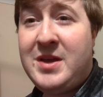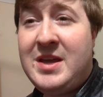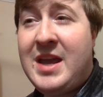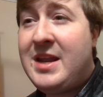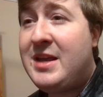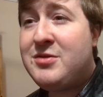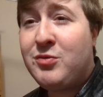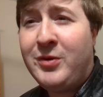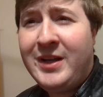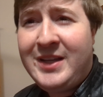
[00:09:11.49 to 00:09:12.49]

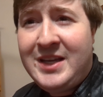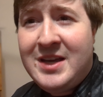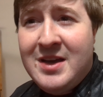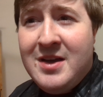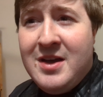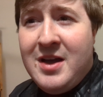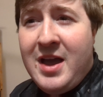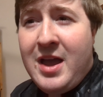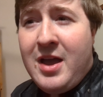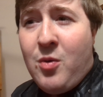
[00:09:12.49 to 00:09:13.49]
It's really
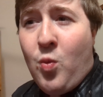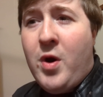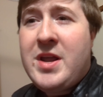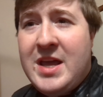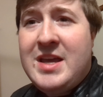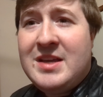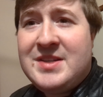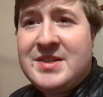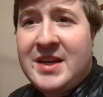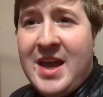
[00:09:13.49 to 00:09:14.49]
what he
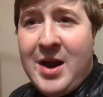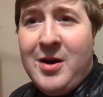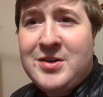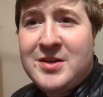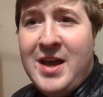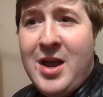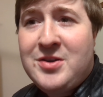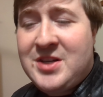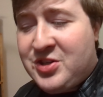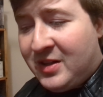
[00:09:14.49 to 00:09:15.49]
is as a character. How
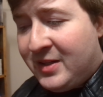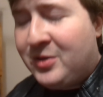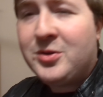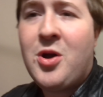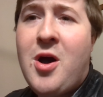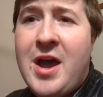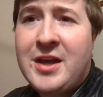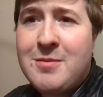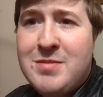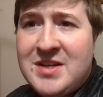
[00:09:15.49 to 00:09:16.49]
such a little guy
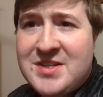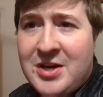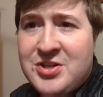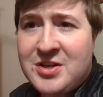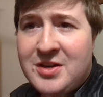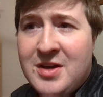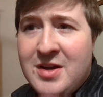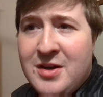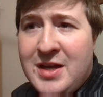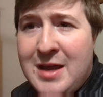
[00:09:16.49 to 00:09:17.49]
can be such a
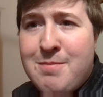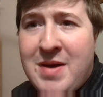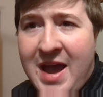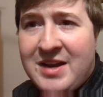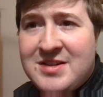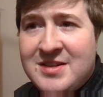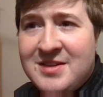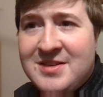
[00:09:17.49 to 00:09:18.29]
impact